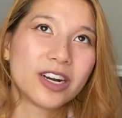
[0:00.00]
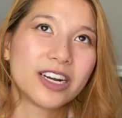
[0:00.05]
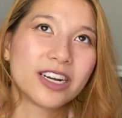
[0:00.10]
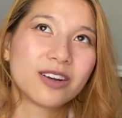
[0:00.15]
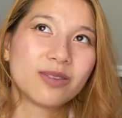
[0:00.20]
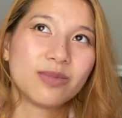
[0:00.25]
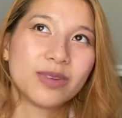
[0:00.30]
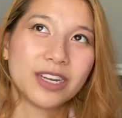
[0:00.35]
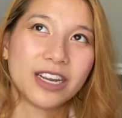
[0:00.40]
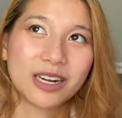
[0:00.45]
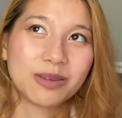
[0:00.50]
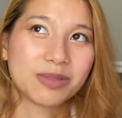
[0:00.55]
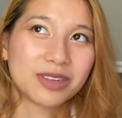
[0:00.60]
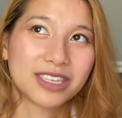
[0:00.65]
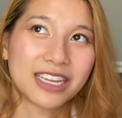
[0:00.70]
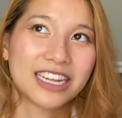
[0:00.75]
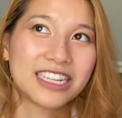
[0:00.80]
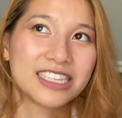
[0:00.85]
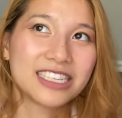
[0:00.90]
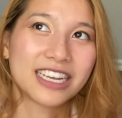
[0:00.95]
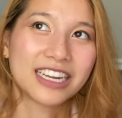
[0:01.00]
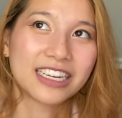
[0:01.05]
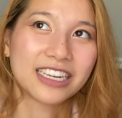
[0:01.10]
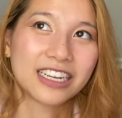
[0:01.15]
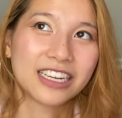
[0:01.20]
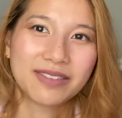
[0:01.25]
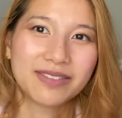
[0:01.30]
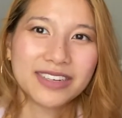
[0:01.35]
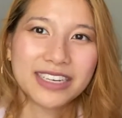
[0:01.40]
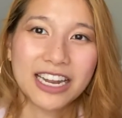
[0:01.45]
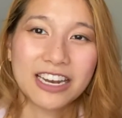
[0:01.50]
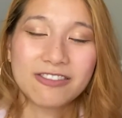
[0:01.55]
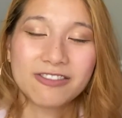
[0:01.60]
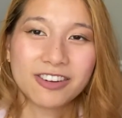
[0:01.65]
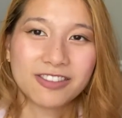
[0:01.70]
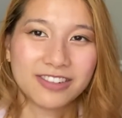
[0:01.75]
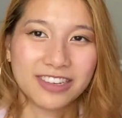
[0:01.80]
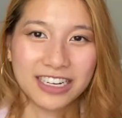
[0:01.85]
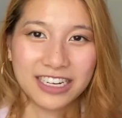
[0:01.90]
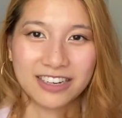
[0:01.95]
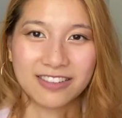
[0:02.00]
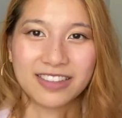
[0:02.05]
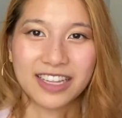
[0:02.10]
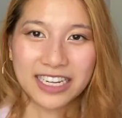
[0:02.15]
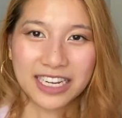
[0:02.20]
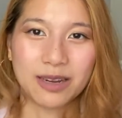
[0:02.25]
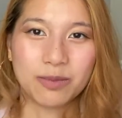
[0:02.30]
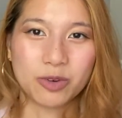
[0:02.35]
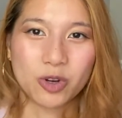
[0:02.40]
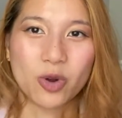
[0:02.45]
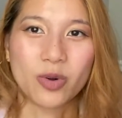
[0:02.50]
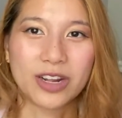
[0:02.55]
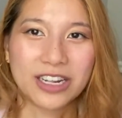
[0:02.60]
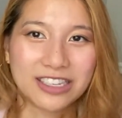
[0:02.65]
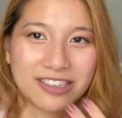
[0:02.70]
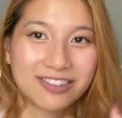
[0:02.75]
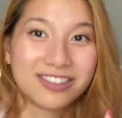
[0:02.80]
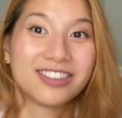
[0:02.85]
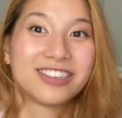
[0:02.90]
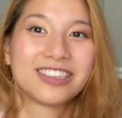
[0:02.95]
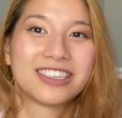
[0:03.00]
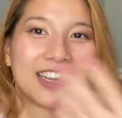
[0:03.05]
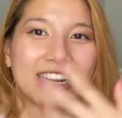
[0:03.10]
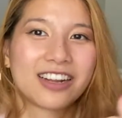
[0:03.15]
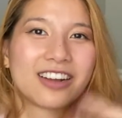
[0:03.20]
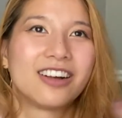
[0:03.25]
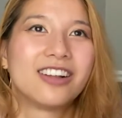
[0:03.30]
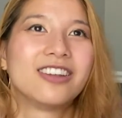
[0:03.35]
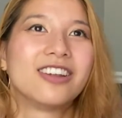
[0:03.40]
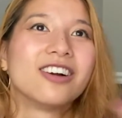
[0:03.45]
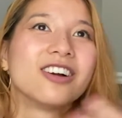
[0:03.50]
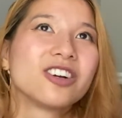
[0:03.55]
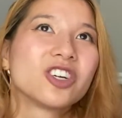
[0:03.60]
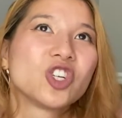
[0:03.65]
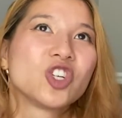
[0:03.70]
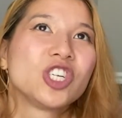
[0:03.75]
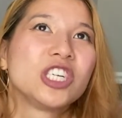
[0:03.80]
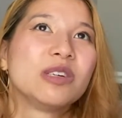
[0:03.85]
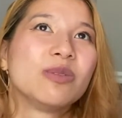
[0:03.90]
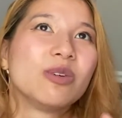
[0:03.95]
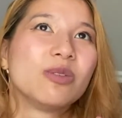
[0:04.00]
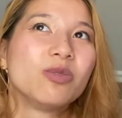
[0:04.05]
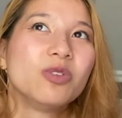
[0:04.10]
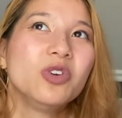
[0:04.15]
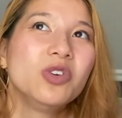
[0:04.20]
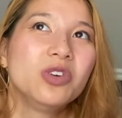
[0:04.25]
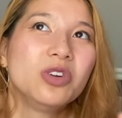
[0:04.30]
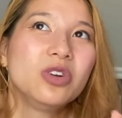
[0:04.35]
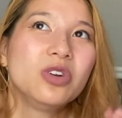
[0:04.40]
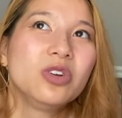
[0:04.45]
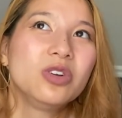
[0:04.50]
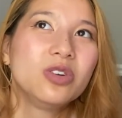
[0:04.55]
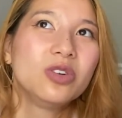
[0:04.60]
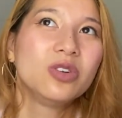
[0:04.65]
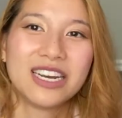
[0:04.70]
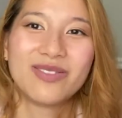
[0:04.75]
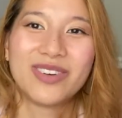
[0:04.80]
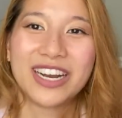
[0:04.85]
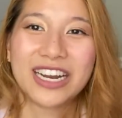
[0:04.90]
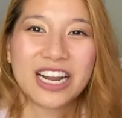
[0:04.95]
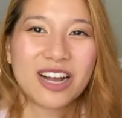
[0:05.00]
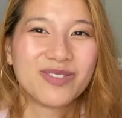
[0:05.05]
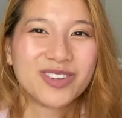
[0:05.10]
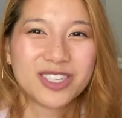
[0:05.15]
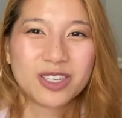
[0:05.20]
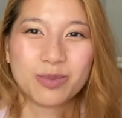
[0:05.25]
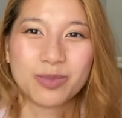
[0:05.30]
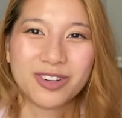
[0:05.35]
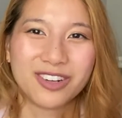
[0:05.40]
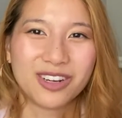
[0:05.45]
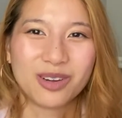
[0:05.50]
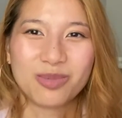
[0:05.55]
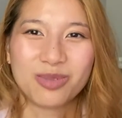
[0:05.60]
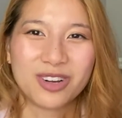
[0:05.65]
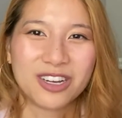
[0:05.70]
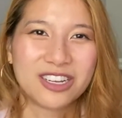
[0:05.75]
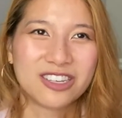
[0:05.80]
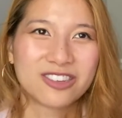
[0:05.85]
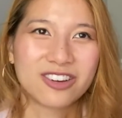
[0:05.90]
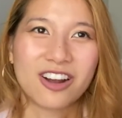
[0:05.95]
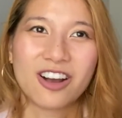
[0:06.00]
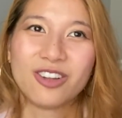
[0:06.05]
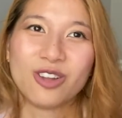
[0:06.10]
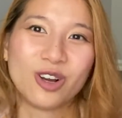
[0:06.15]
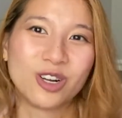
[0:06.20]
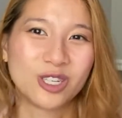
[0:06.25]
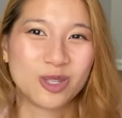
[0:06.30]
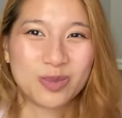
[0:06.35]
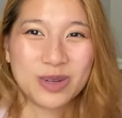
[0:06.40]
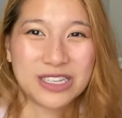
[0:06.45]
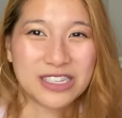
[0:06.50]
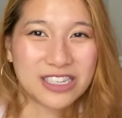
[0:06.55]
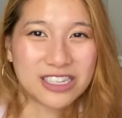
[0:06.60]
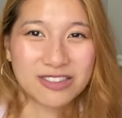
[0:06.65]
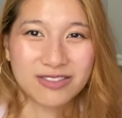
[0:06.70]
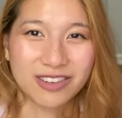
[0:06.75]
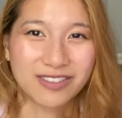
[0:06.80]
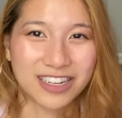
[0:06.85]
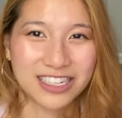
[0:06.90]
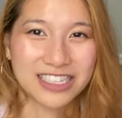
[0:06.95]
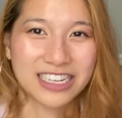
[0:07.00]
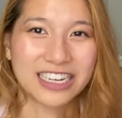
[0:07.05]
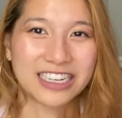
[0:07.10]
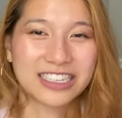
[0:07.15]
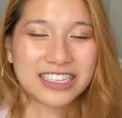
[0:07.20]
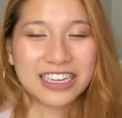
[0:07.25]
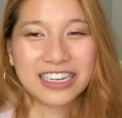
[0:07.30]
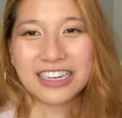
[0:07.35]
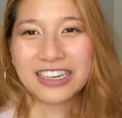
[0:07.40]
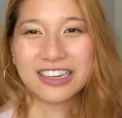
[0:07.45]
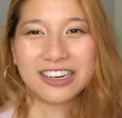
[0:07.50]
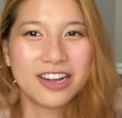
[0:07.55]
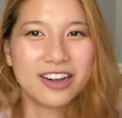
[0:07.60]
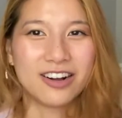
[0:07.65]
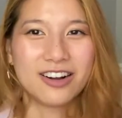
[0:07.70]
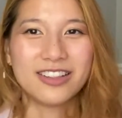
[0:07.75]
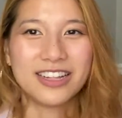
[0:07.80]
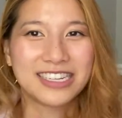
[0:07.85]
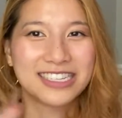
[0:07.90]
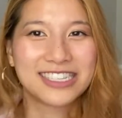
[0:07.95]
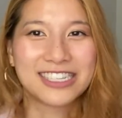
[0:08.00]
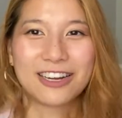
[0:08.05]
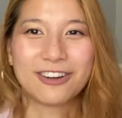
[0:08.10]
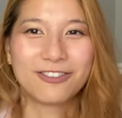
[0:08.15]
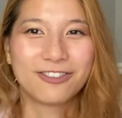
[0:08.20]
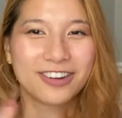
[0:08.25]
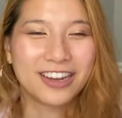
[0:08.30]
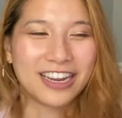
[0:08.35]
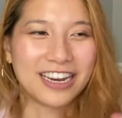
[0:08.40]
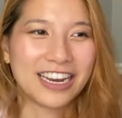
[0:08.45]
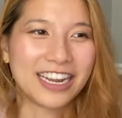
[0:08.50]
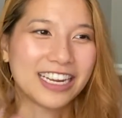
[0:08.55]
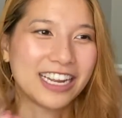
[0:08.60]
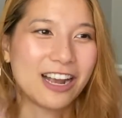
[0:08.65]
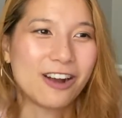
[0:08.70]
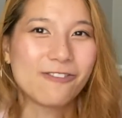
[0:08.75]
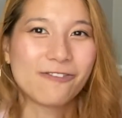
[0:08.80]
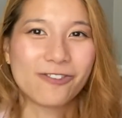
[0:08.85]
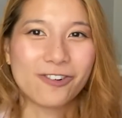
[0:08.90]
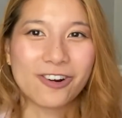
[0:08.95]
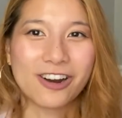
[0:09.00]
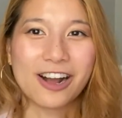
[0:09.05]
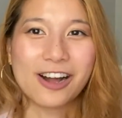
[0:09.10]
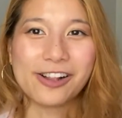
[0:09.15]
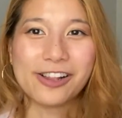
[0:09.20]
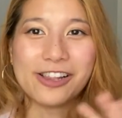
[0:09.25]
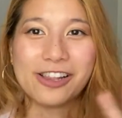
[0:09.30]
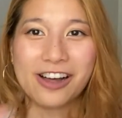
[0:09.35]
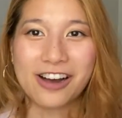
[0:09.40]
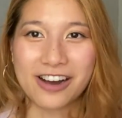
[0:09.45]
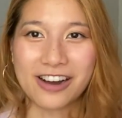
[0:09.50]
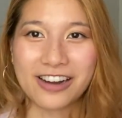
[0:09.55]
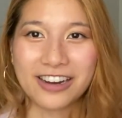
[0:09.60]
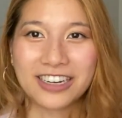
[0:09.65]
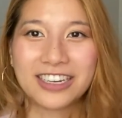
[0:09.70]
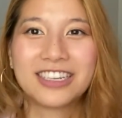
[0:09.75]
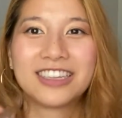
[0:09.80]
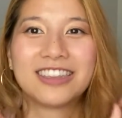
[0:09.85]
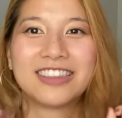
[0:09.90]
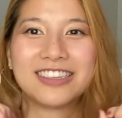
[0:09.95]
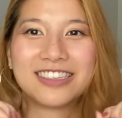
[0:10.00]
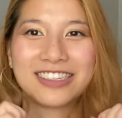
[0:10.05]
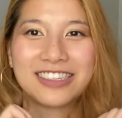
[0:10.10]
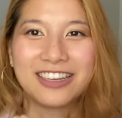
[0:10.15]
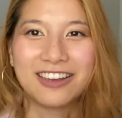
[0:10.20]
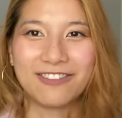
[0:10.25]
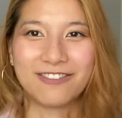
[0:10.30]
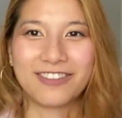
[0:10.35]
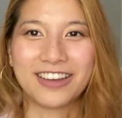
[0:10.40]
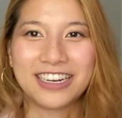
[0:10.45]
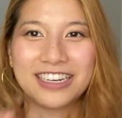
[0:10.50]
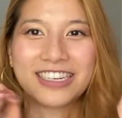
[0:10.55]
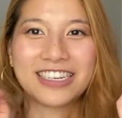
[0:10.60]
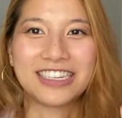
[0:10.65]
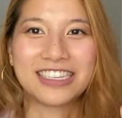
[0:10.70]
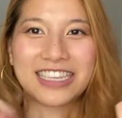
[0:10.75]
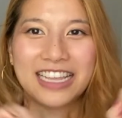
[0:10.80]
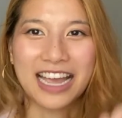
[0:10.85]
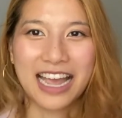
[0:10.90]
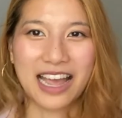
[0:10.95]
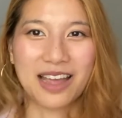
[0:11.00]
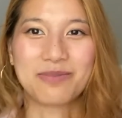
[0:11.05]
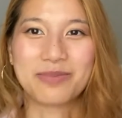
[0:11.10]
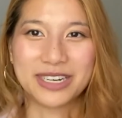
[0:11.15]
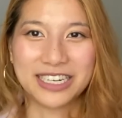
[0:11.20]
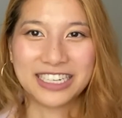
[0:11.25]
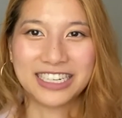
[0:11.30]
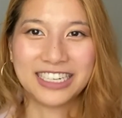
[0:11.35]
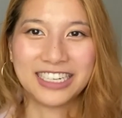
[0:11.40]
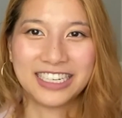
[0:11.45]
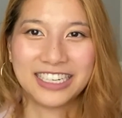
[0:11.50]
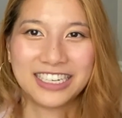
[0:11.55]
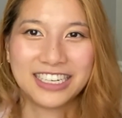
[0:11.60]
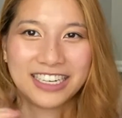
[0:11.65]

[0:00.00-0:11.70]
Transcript: it could be up to 10 seconds, maybe 10, 15 if they keep going, so it's just like a long stream of woo, depending how much the buildup was or how long it's been since we've had sex. Like, you know, all that stuff can account for how long this event is happening.